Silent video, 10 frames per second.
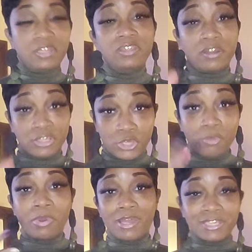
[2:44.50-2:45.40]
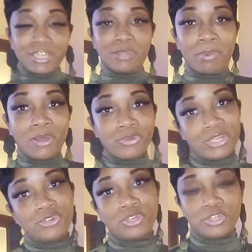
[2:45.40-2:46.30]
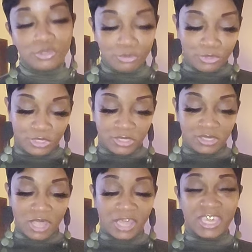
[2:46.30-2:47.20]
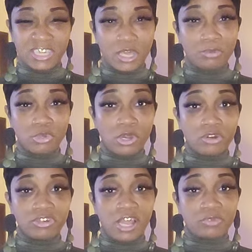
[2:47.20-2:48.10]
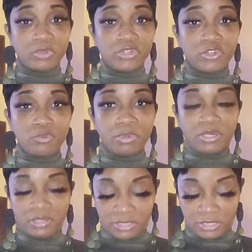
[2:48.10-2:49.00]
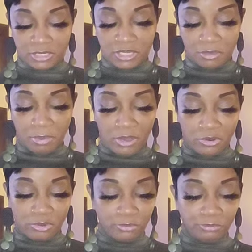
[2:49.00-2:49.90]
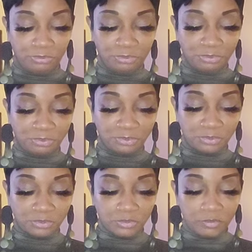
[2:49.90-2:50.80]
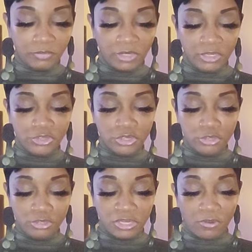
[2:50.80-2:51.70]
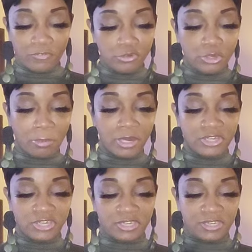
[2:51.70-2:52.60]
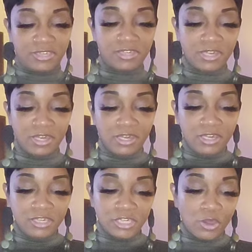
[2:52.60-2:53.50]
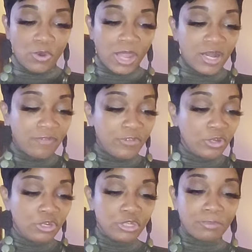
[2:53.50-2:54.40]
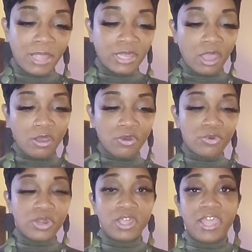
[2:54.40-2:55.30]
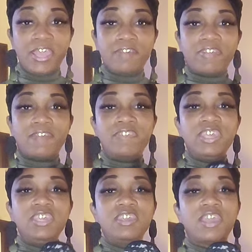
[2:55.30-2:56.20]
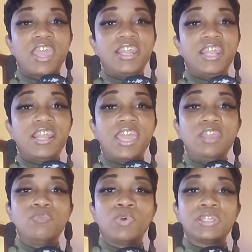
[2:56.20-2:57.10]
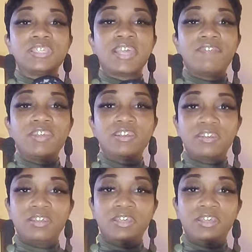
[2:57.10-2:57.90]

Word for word: There's coupons in the bundle that you can use. I guess up to $100 worth of coupons in the bundle that you can use on future purchases. So I'd love for you to use my code FAV88817.